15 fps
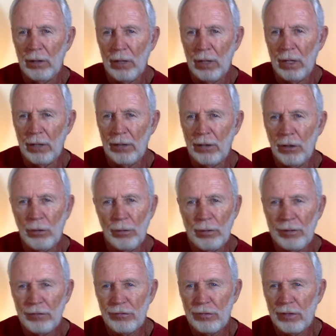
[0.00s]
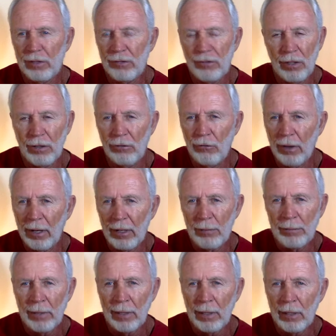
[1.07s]
Uh, you know, he's, he's going to drag them
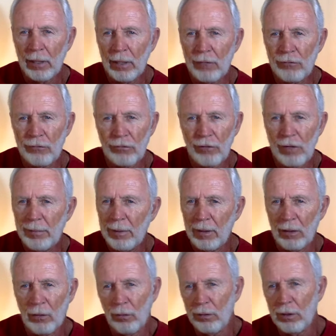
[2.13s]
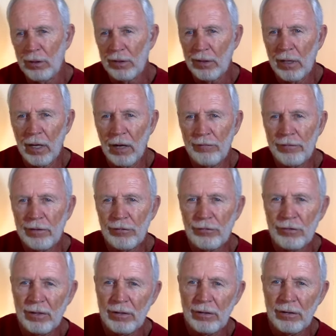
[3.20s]
kicking and screaming, according to the
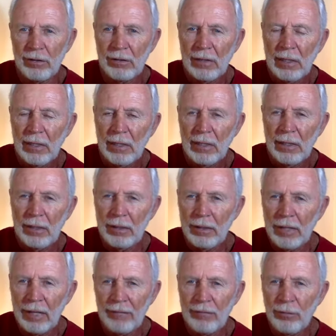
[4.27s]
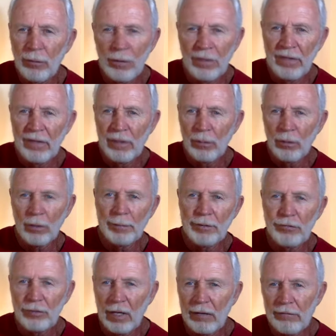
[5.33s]
Calvinist, into, into heaven, whether they want to be
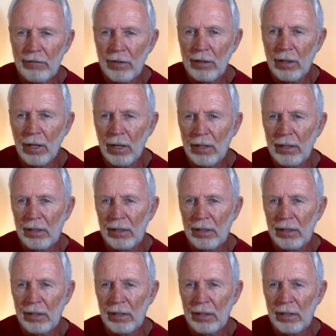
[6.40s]
saved or not.